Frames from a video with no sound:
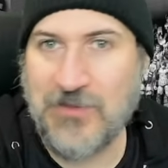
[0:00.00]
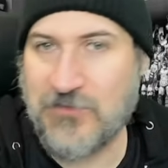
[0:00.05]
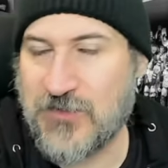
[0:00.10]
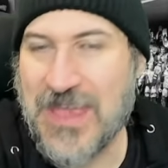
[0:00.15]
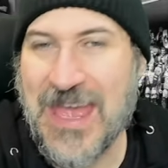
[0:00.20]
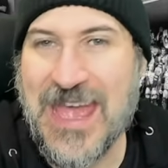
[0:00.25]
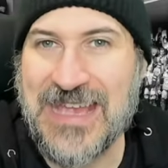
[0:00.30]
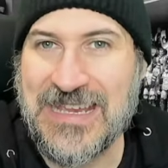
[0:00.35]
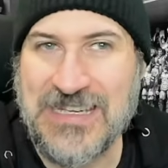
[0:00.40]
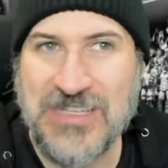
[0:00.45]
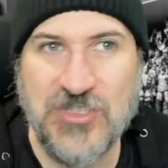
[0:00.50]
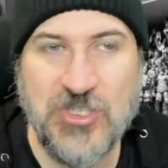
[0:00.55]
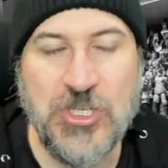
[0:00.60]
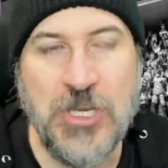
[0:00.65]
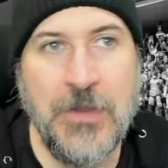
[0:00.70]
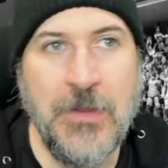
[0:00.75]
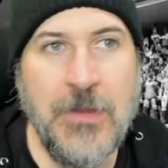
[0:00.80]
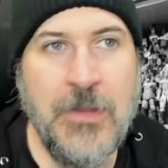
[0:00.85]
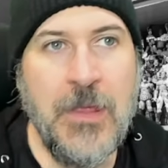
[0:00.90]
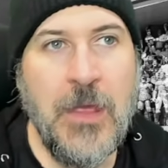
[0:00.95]

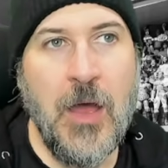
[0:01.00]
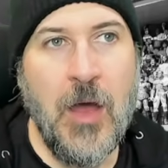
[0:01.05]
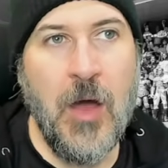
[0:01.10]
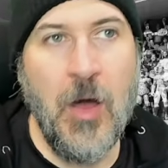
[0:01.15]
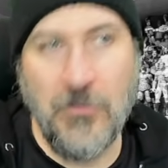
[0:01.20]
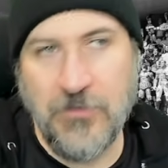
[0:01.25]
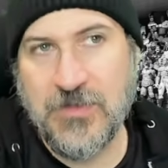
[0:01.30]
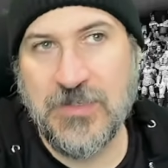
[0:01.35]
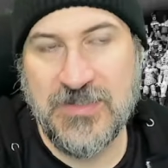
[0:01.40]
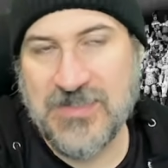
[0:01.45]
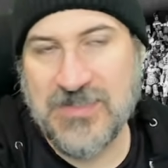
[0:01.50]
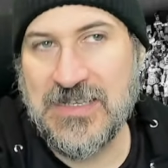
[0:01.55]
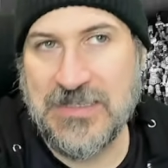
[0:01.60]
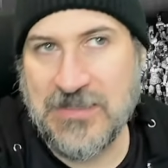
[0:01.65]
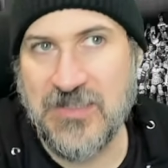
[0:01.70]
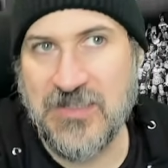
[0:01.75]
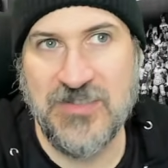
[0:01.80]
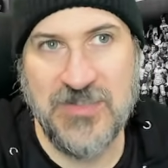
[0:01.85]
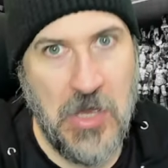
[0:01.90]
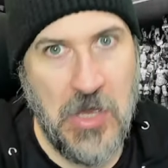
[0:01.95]
gauge. Obviously,
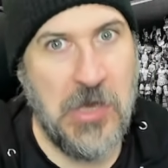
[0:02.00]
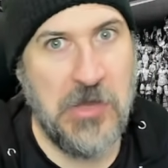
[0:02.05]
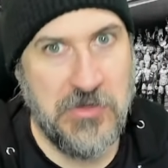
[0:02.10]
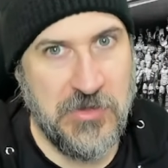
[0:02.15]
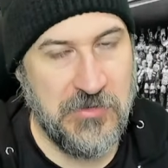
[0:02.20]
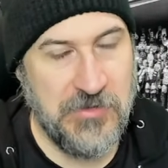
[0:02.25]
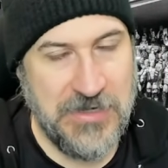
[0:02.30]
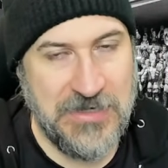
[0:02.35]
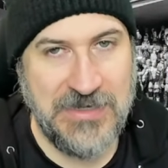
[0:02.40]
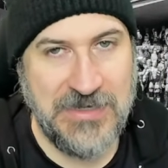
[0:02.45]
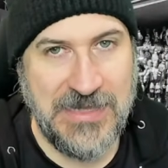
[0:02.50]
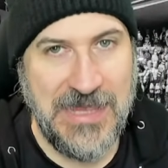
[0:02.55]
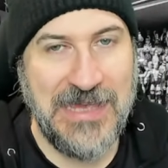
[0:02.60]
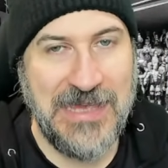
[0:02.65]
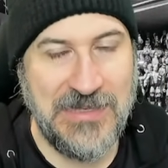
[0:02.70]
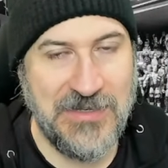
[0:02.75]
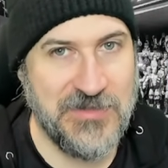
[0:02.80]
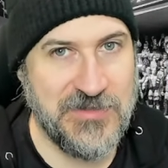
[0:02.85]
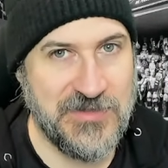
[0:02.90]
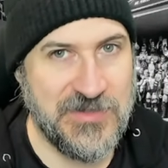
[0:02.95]
there's other
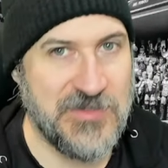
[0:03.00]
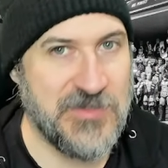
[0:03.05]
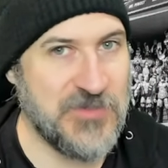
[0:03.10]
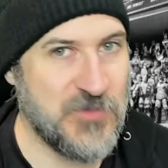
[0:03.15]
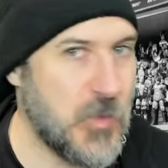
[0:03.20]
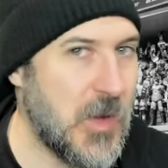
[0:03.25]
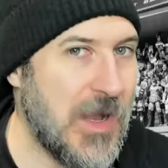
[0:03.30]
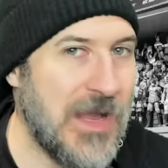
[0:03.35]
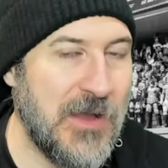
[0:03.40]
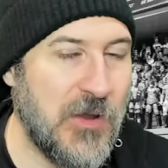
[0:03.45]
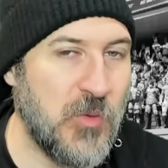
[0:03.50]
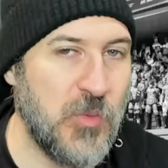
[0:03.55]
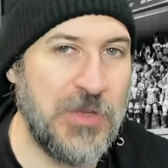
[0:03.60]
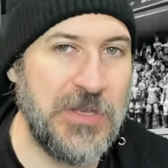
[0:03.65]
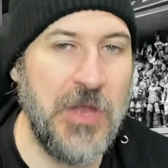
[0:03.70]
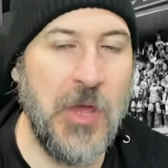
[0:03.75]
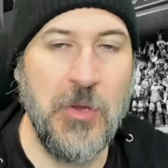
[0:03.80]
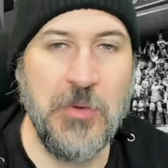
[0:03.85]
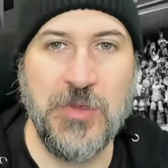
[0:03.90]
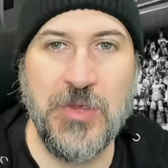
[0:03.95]
indicators as well. We
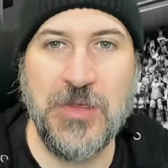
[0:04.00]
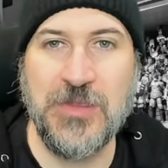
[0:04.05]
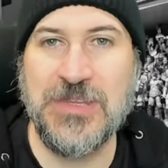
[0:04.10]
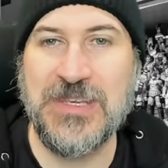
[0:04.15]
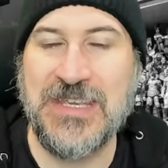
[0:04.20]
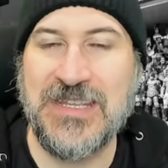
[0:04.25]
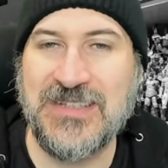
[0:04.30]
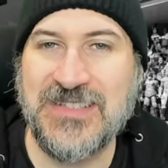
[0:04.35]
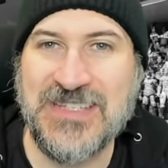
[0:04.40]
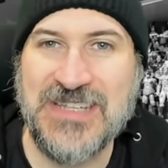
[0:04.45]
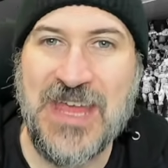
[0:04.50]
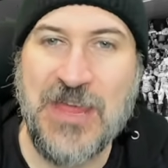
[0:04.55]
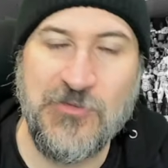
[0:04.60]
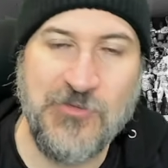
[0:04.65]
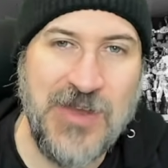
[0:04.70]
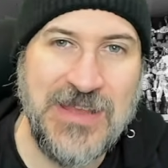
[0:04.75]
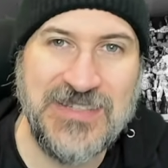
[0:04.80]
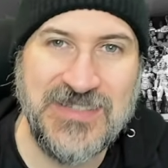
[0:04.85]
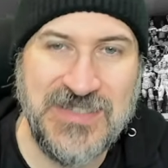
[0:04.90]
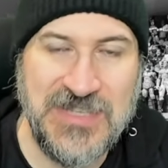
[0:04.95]
know that the internet
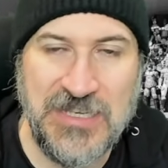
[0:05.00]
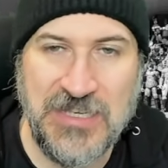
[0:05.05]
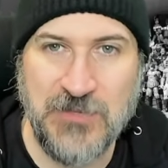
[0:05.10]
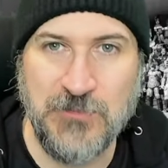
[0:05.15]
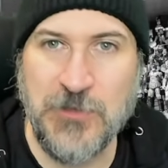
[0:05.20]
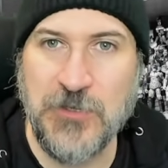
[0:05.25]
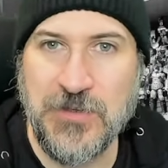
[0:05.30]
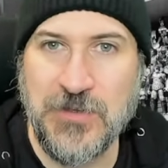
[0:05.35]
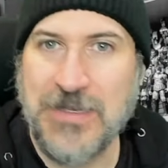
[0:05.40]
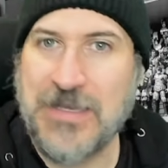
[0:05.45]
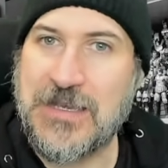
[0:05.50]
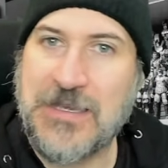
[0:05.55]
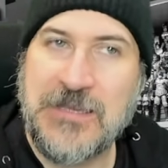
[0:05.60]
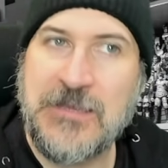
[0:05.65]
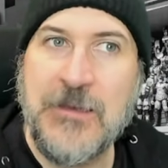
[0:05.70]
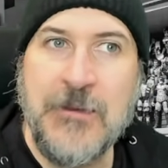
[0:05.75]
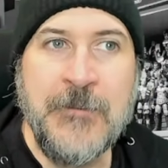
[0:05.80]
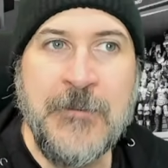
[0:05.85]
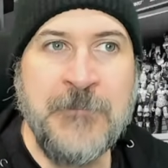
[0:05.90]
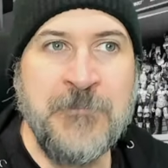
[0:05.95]
wrestling
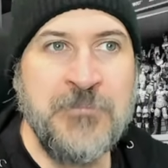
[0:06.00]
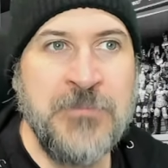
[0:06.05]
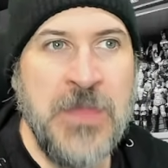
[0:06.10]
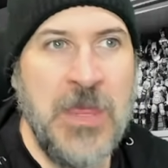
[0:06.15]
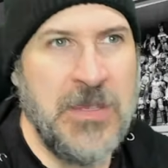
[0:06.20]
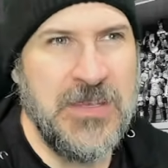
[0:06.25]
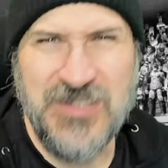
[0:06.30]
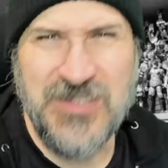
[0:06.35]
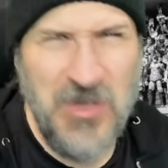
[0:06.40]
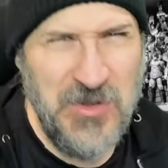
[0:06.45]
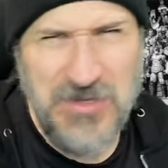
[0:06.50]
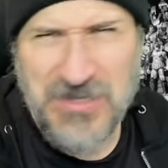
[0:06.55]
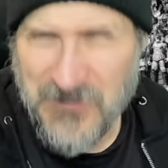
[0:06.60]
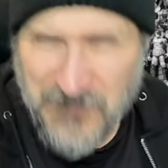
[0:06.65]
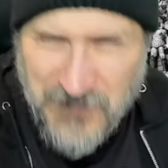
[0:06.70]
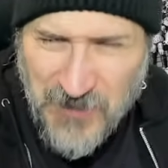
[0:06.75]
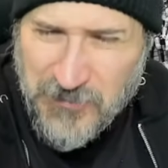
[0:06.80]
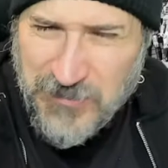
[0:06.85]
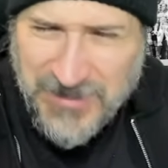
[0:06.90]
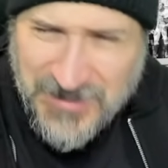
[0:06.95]
community is only a
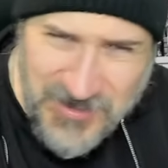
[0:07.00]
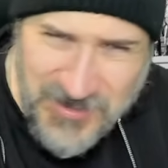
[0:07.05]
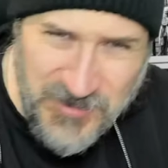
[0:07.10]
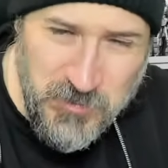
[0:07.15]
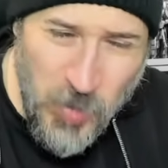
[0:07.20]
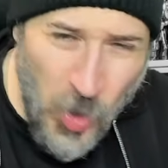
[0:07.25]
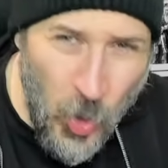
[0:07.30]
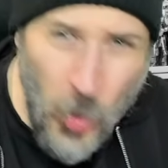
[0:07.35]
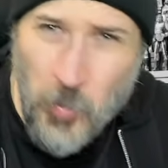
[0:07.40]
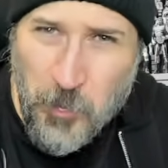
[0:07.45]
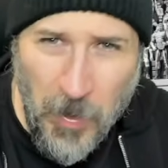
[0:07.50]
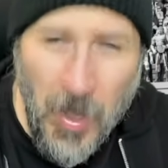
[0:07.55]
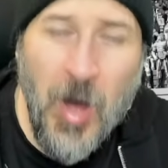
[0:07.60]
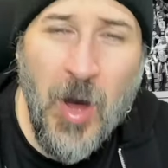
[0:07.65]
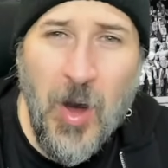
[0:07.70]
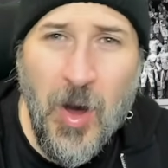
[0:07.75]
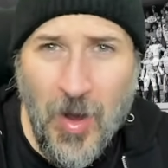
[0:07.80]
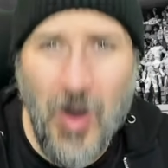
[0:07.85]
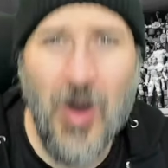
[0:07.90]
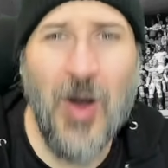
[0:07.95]
very small
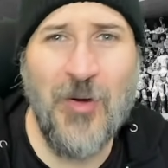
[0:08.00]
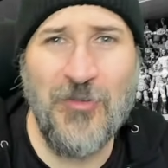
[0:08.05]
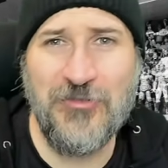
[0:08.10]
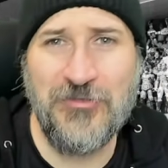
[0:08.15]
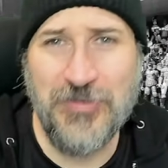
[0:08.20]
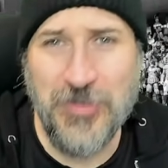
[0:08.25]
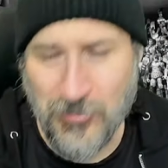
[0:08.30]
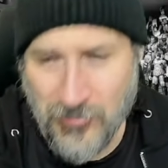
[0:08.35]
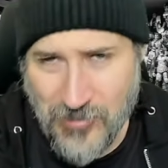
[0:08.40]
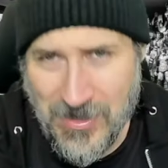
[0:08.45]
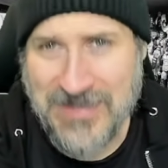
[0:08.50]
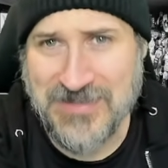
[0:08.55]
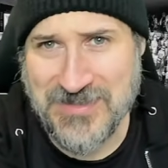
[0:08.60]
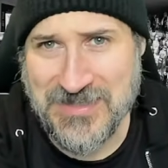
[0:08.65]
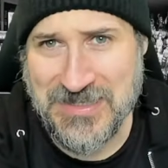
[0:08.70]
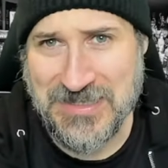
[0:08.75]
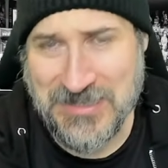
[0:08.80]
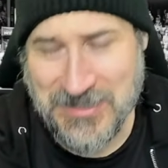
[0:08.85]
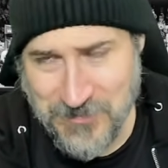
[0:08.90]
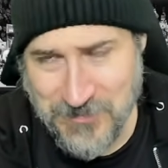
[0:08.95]
part of the
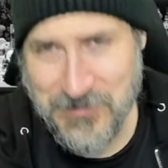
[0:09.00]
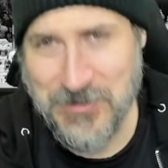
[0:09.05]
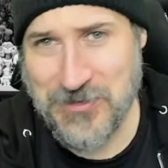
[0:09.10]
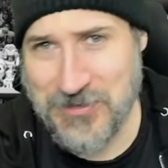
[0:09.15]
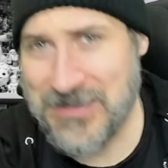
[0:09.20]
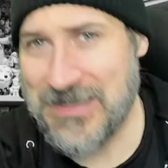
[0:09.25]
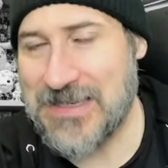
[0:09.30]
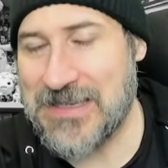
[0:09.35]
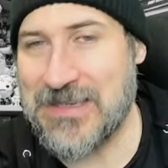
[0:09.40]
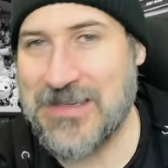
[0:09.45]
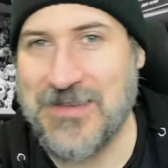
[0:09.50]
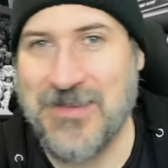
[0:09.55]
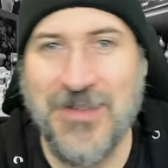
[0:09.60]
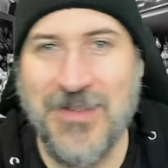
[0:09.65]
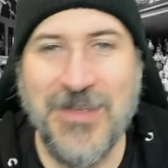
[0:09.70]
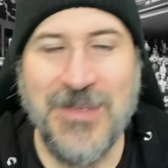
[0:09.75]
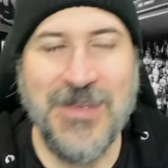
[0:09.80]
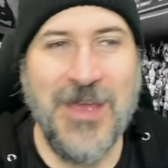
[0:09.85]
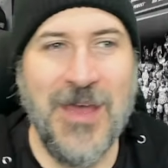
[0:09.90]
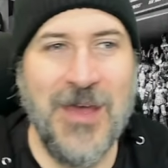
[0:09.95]
wrestling community.
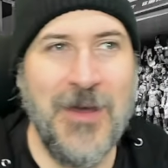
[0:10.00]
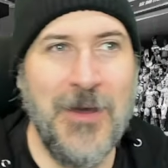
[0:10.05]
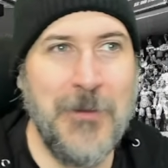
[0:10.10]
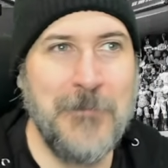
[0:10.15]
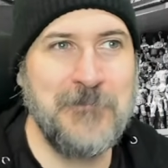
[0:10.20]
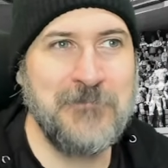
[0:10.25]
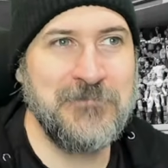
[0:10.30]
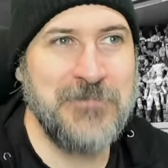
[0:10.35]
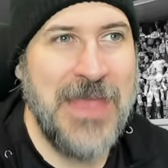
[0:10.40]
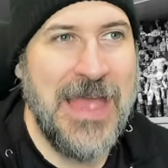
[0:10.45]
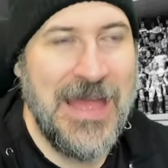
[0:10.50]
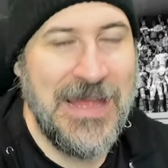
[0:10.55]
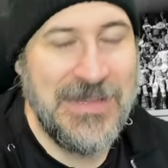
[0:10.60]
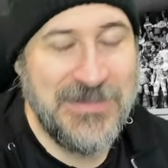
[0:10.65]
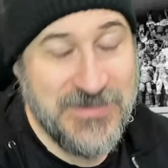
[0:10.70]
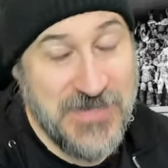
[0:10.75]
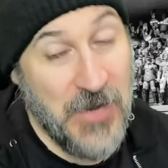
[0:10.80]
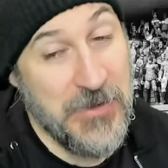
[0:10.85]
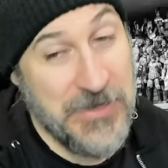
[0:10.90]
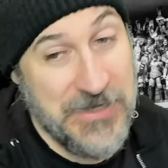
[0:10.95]

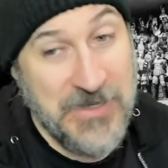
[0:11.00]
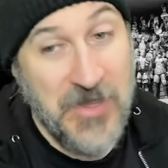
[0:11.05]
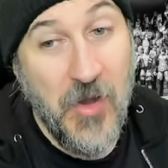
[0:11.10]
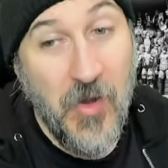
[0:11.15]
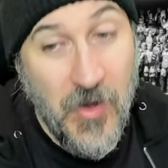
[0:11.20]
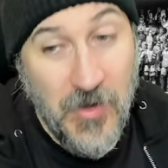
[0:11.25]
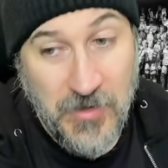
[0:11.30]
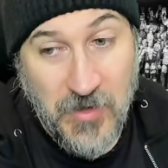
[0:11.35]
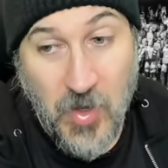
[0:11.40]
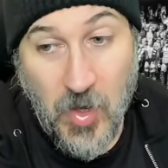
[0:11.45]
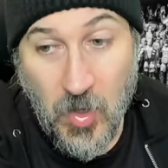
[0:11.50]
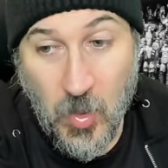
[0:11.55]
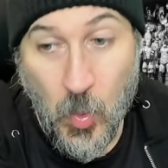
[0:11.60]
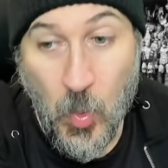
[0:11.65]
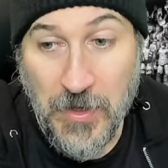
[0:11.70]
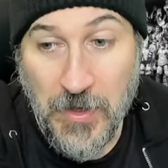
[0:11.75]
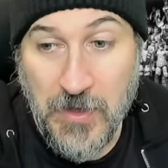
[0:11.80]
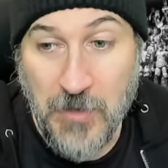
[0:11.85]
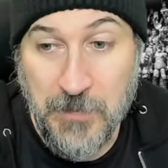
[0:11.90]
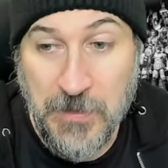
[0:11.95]
And Tony Khan got
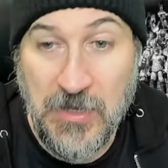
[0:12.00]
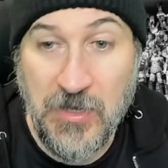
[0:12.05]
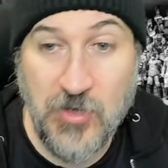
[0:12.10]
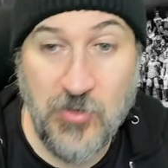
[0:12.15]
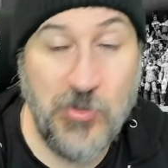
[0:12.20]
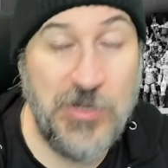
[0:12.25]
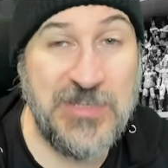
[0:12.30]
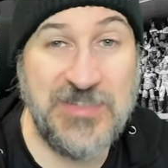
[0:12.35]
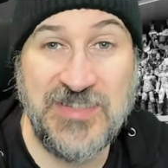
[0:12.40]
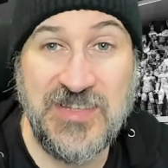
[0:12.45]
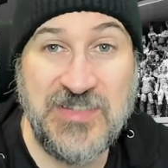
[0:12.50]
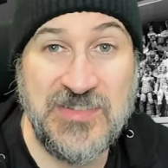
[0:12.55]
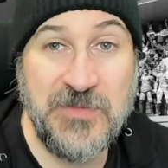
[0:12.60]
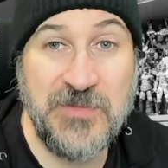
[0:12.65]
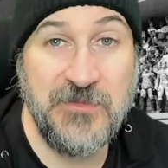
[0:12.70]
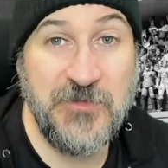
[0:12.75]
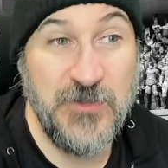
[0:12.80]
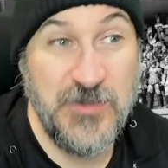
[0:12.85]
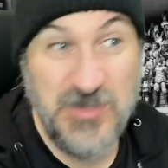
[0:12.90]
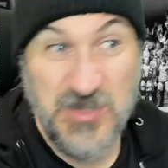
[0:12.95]
quite a bit of
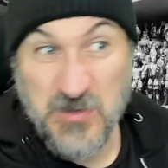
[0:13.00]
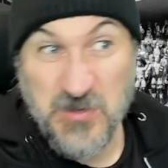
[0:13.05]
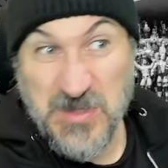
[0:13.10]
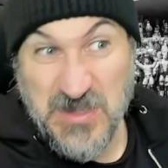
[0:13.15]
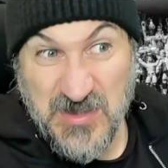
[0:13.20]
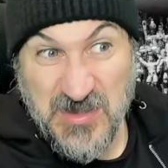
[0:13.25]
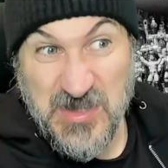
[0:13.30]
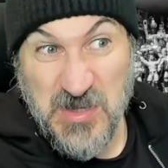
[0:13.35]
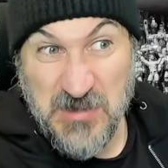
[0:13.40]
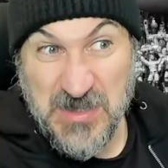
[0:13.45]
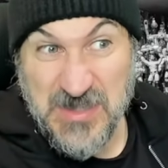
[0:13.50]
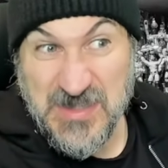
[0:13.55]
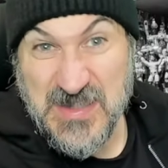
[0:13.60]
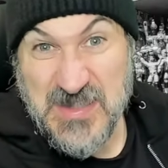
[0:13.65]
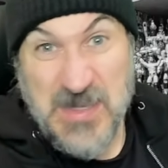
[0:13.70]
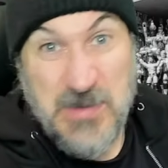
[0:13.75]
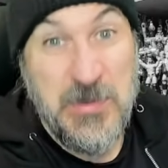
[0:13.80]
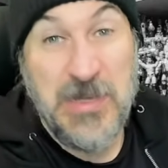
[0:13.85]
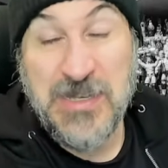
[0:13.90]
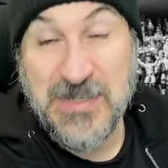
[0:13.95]
criticism for doing something
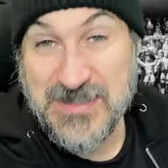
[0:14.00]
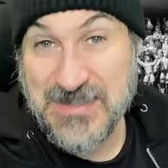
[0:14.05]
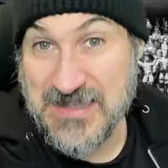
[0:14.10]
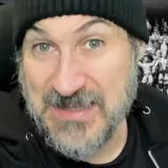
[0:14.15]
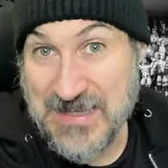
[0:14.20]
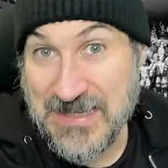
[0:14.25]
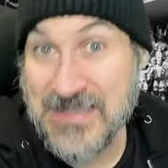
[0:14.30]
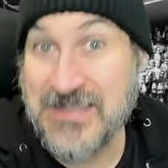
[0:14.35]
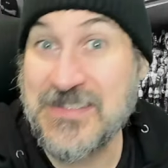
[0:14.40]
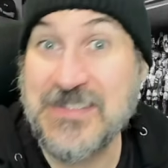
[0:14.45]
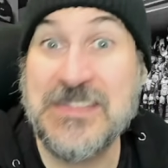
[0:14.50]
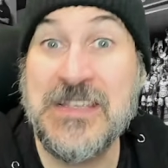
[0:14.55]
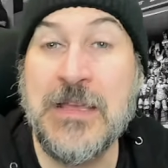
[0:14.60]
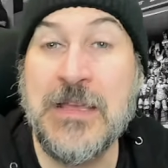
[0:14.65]
similar to this,